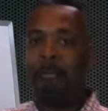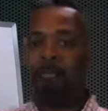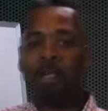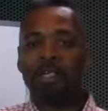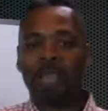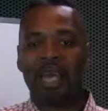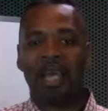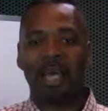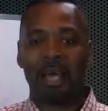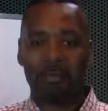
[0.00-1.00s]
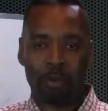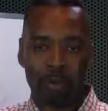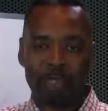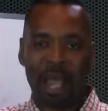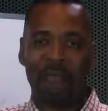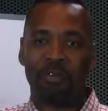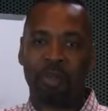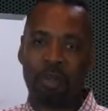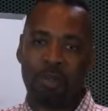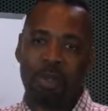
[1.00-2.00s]
but it's kind of like a bird's eye
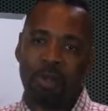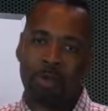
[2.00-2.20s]
view,